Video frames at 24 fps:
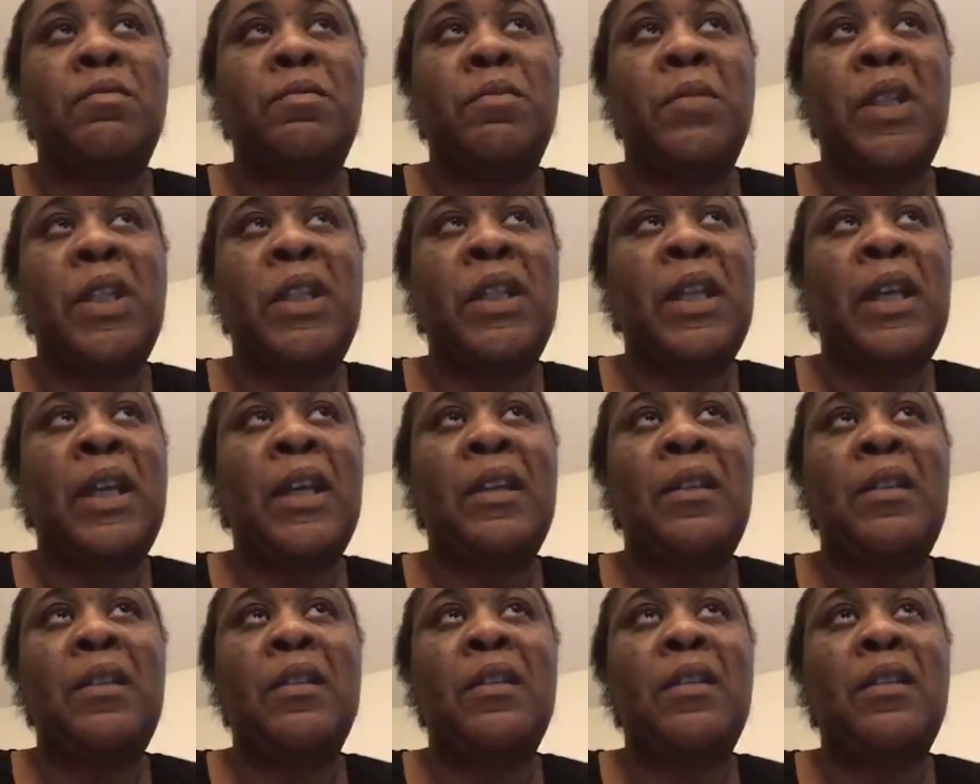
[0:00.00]
my
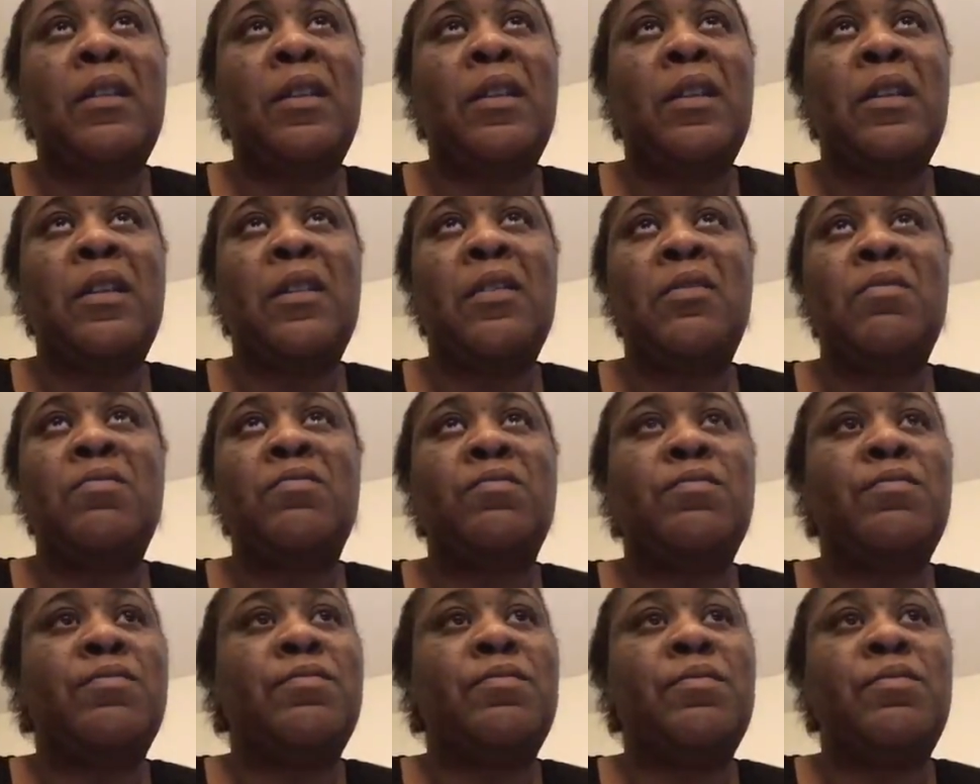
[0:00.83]
dad
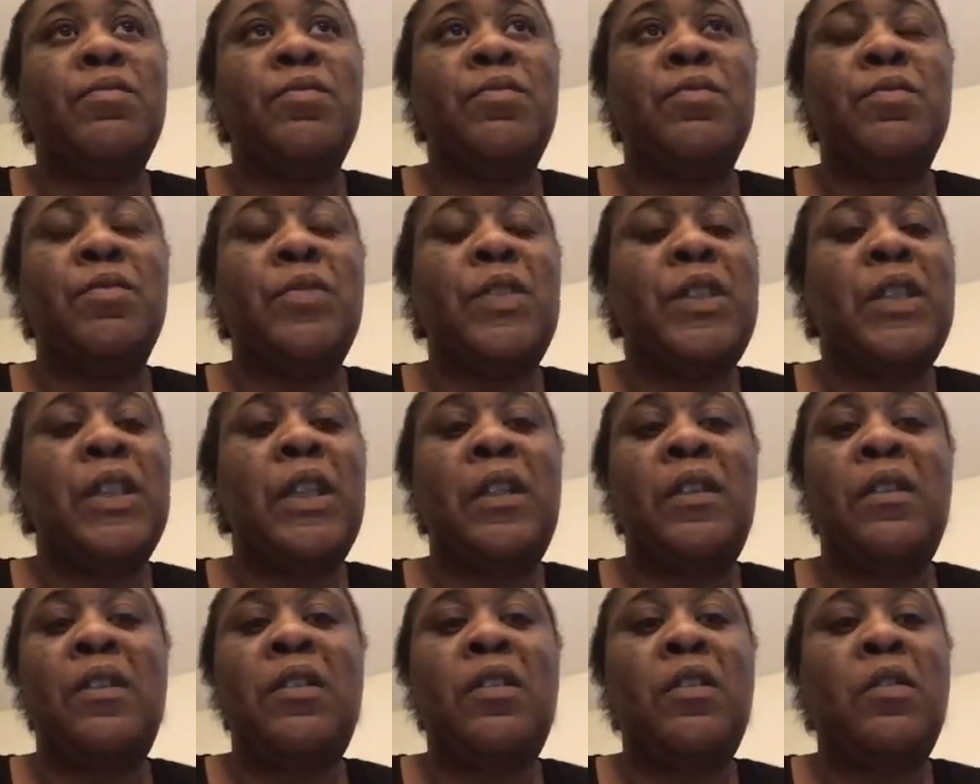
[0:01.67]

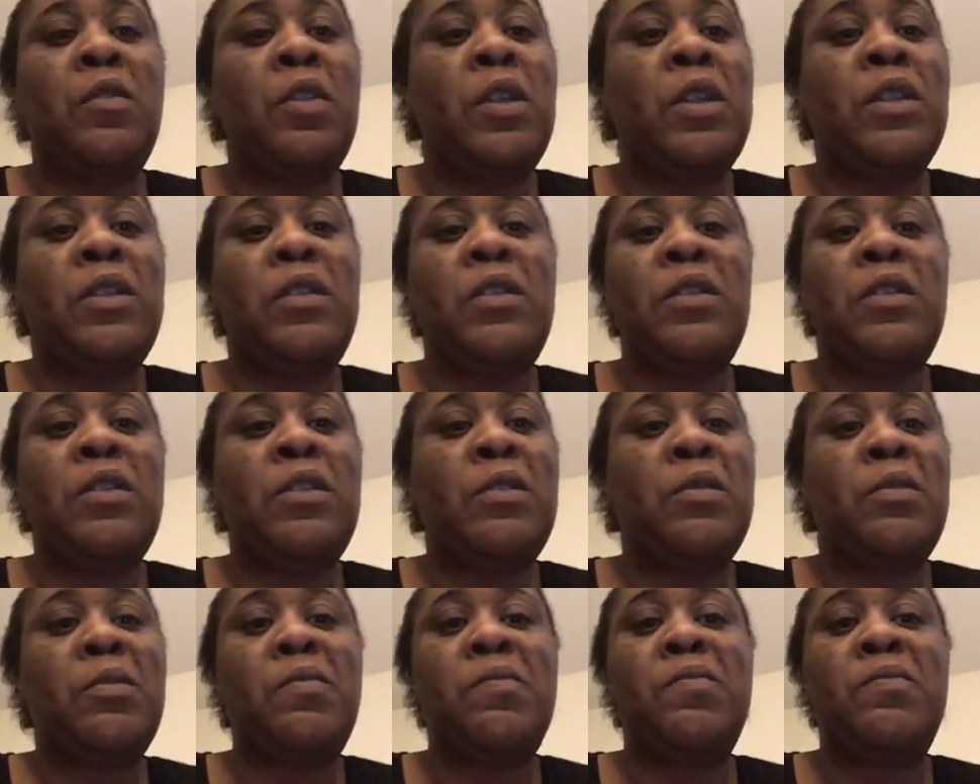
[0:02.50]
said, no
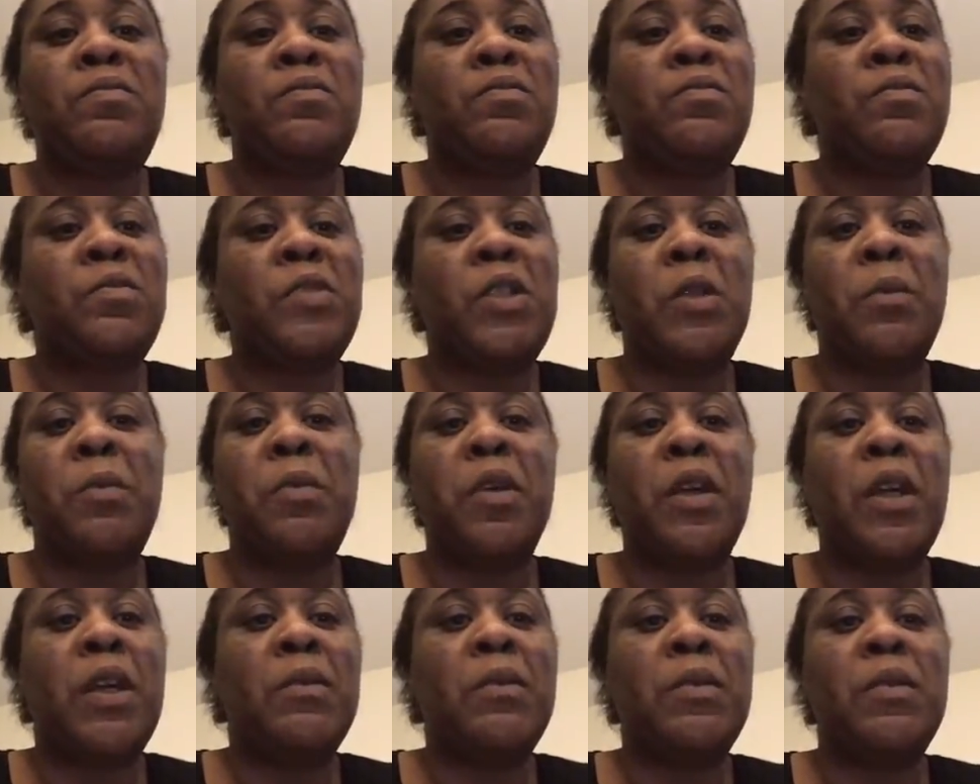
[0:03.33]
issue, no
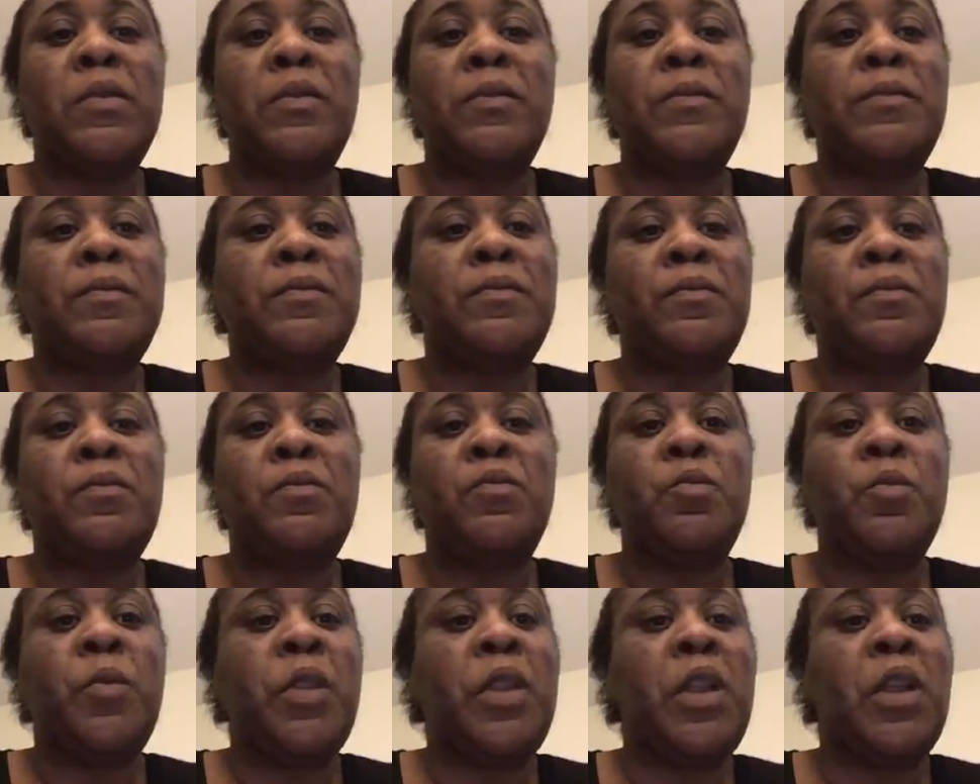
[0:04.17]
problem,
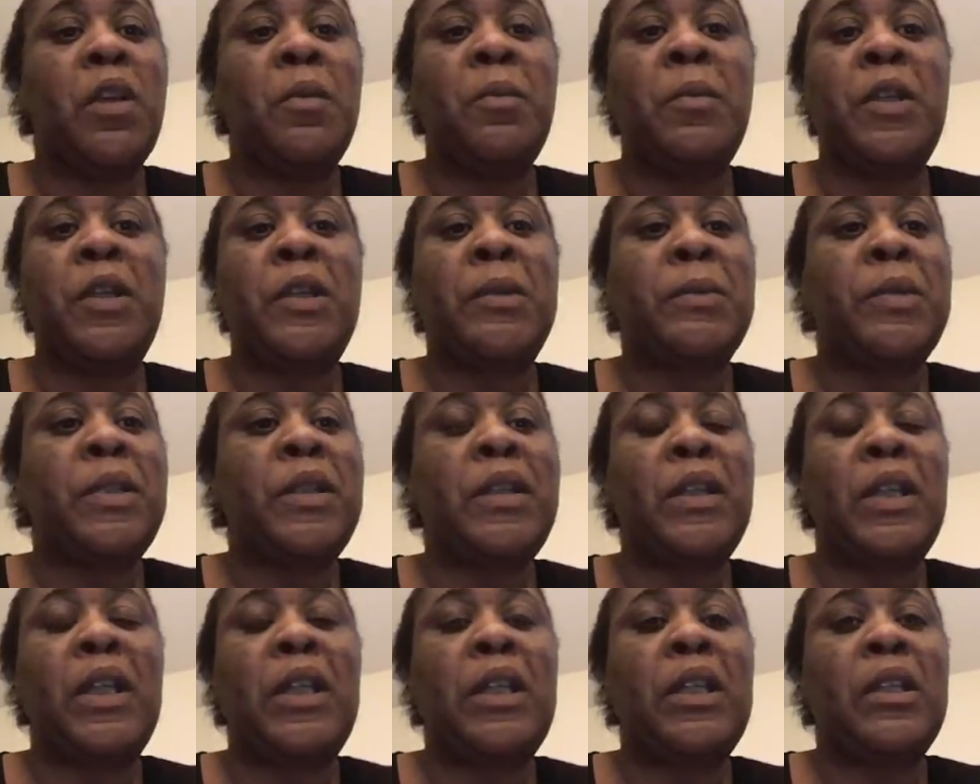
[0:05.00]
we all make
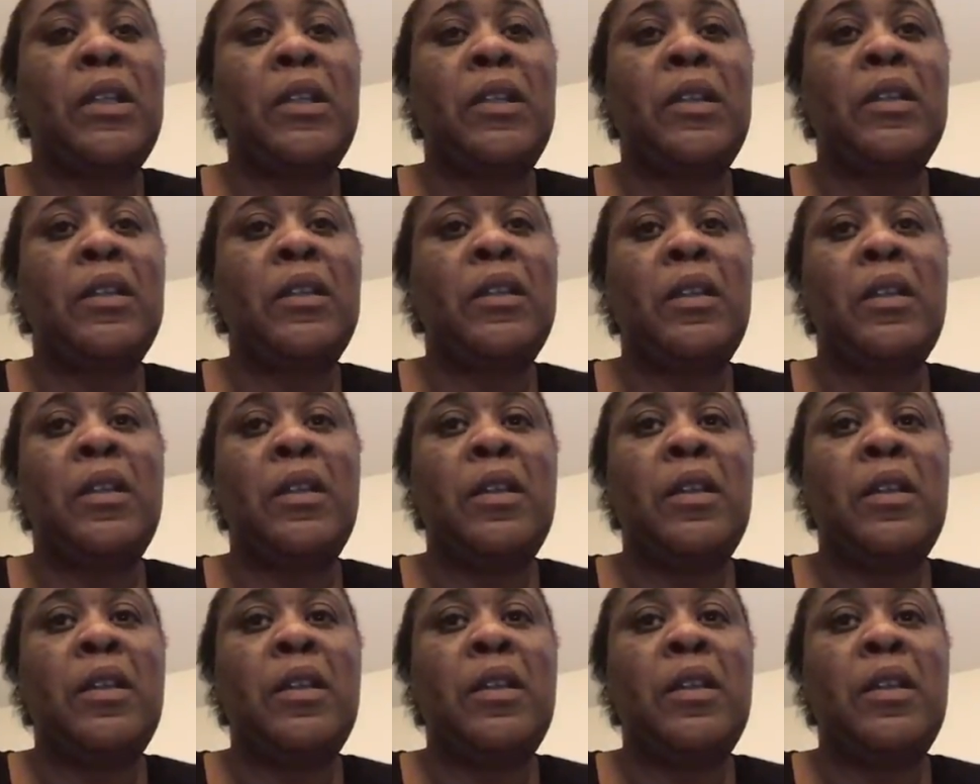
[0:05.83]
mistakes,